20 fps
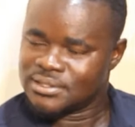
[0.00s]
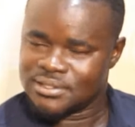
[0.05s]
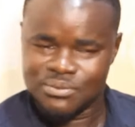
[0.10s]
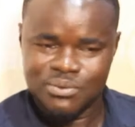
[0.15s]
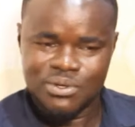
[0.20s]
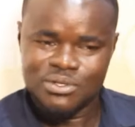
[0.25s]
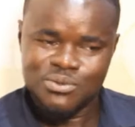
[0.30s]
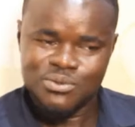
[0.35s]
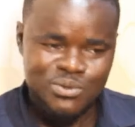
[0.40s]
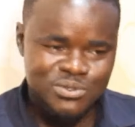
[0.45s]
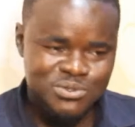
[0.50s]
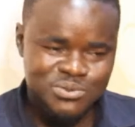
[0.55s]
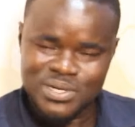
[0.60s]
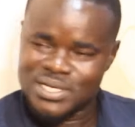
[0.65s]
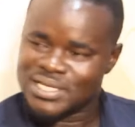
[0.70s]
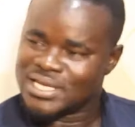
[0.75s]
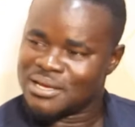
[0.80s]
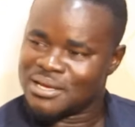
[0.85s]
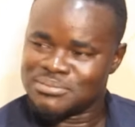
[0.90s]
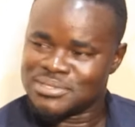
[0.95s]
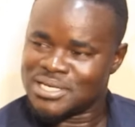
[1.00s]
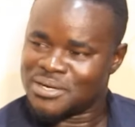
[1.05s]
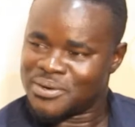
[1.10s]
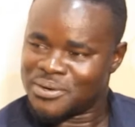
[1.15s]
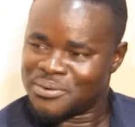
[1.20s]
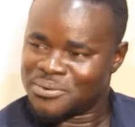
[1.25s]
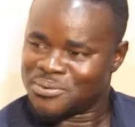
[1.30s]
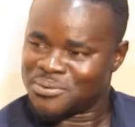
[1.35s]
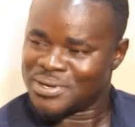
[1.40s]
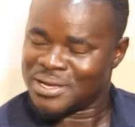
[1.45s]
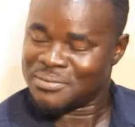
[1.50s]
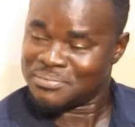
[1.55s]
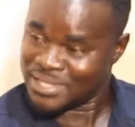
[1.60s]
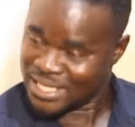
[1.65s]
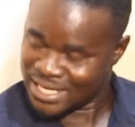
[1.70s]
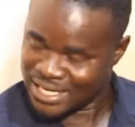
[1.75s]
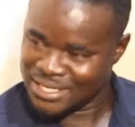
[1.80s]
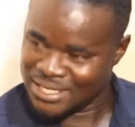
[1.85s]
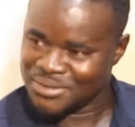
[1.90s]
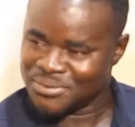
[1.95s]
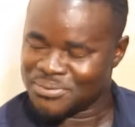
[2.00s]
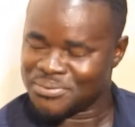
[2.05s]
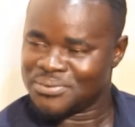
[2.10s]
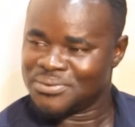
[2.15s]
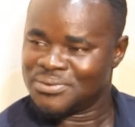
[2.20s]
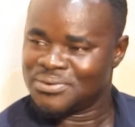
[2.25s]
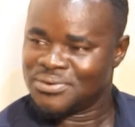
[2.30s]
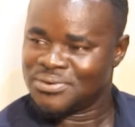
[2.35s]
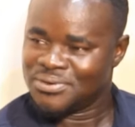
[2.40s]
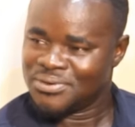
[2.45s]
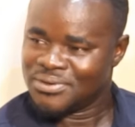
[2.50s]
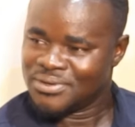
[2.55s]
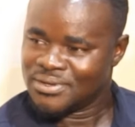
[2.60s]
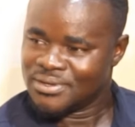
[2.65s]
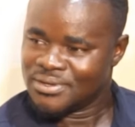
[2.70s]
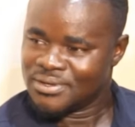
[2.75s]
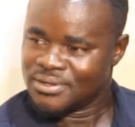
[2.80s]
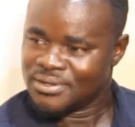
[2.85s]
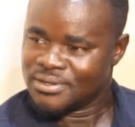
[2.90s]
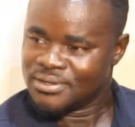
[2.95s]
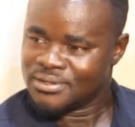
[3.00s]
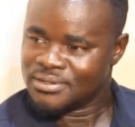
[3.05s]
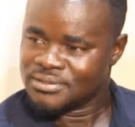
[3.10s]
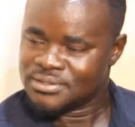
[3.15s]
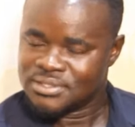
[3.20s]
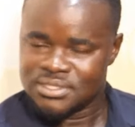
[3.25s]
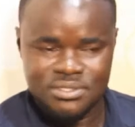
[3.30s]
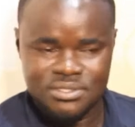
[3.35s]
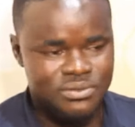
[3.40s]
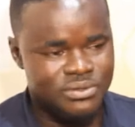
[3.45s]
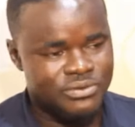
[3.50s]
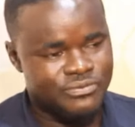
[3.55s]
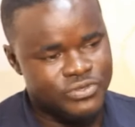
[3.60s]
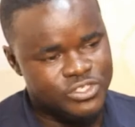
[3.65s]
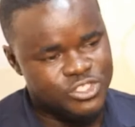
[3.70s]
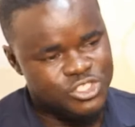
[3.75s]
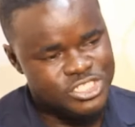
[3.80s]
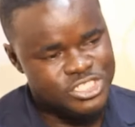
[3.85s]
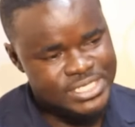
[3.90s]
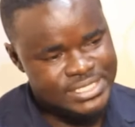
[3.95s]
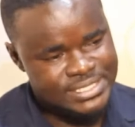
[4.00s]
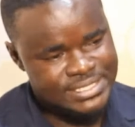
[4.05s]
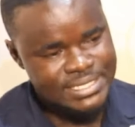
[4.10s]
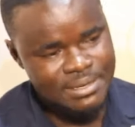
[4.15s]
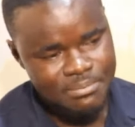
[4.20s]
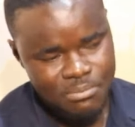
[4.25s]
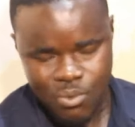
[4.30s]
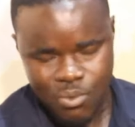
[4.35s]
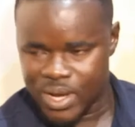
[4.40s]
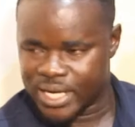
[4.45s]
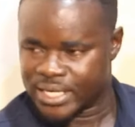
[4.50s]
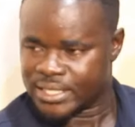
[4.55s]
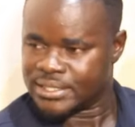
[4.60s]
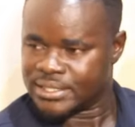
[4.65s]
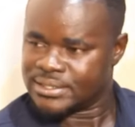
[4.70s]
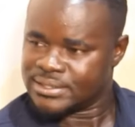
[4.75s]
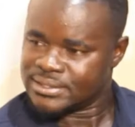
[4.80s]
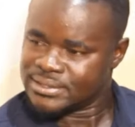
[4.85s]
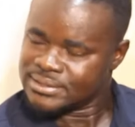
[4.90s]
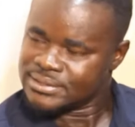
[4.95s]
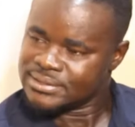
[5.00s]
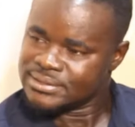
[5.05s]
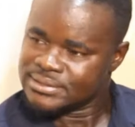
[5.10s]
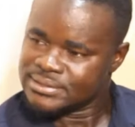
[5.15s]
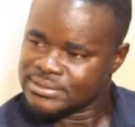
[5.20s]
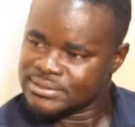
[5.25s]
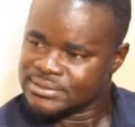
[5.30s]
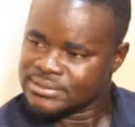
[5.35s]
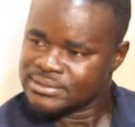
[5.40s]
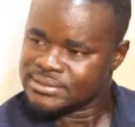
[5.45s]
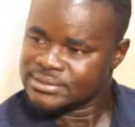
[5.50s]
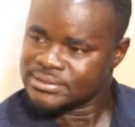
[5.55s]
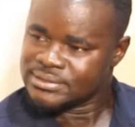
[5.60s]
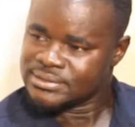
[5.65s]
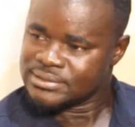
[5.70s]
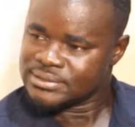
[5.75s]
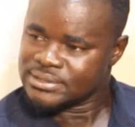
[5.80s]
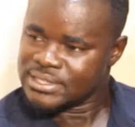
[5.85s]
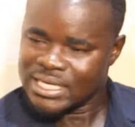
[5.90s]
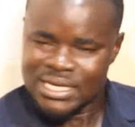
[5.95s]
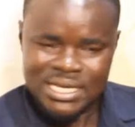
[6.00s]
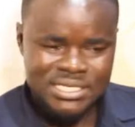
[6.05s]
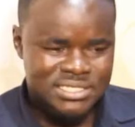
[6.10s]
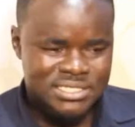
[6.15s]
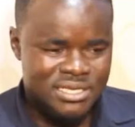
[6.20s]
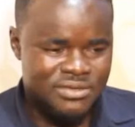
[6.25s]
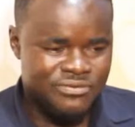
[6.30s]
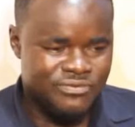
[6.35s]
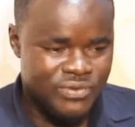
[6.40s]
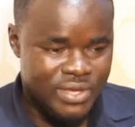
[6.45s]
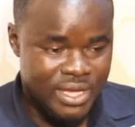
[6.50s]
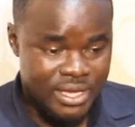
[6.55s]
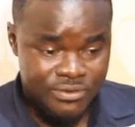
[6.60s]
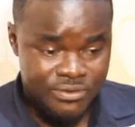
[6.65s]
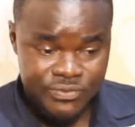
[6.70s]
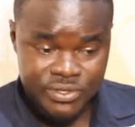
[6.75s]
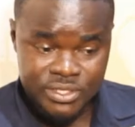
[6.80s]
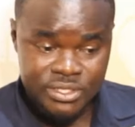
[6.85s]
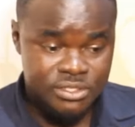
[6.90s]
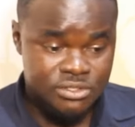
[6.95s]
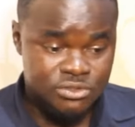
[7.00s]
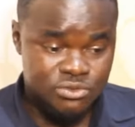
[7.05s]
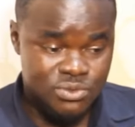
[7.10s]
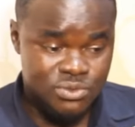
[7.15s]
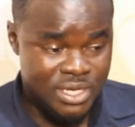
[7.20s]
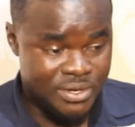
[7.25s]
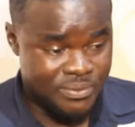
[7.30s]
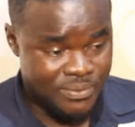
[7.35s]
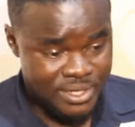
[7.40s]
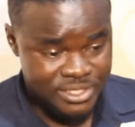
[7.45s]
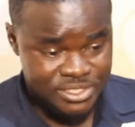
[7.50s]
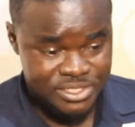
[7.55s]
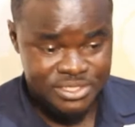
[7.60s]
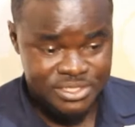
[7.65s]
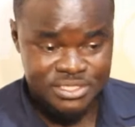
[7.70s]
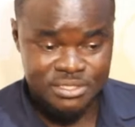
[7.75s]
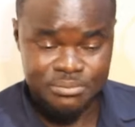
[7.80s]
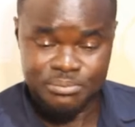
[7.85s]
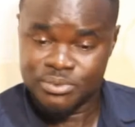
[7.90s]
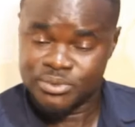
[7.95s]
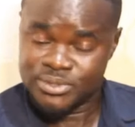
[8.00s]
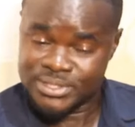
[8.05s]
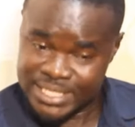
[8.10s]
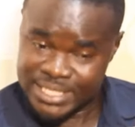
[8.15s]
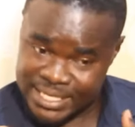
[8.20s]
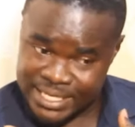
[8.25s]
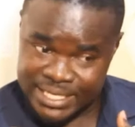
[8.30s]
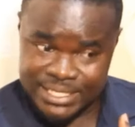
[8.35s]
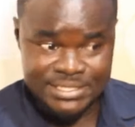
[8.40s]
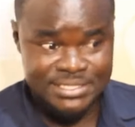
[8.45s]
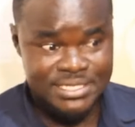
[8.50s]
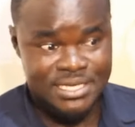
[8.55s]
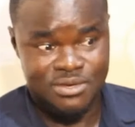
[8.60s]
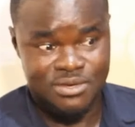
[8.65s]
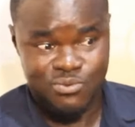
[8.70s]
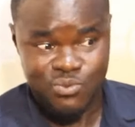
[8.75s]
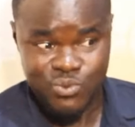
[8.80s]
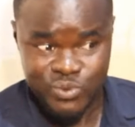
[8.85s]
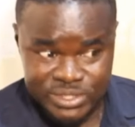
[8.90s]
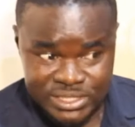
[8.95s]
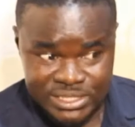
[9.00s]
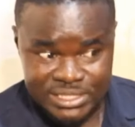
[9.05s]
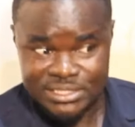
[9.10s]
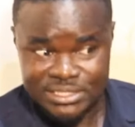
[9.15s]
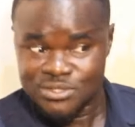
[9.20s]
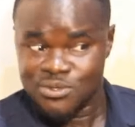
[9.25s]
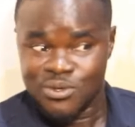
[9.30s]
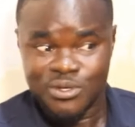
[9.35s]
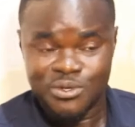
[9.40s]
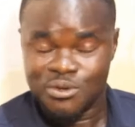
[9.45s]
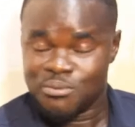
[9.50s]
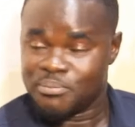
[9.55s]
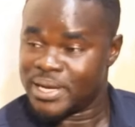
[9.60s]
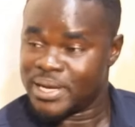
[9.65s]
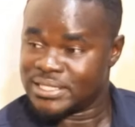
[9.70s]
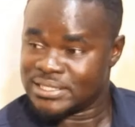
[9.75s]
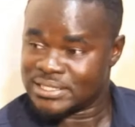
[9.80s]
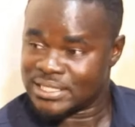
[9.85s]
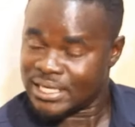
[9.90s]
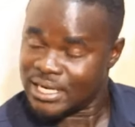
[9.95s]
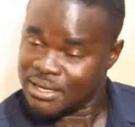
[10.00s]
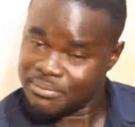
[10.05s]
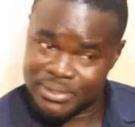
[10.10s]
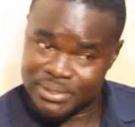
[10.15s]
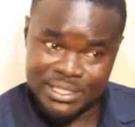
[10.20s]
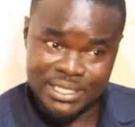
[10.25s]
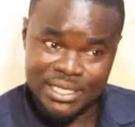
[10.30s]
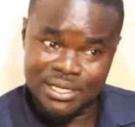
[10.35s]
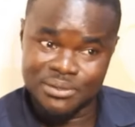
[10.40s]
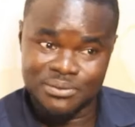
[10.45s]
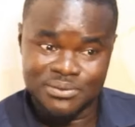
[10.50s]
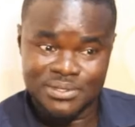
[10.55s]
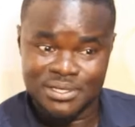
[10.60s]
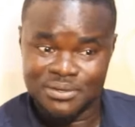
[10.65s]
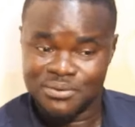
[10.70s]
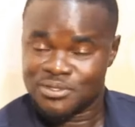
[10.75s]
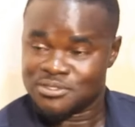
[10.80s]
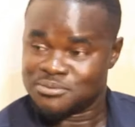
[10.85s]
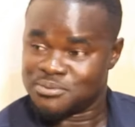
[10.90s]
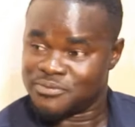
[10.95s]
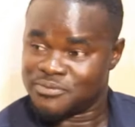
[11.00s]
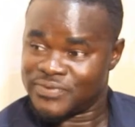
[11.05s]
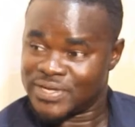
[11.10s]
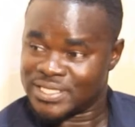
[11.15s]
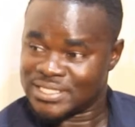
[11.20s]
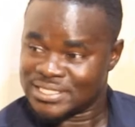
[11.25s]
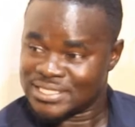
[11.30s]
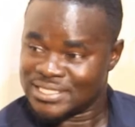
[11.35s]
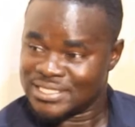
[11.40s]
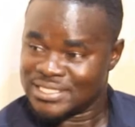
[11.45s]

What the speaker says: What goes around comes around, though. I'm telling you. You know, if you cheat someone, and I say if you are even into a relationship, thinking, say, who cheated on your partner, let me tell you the gospel part.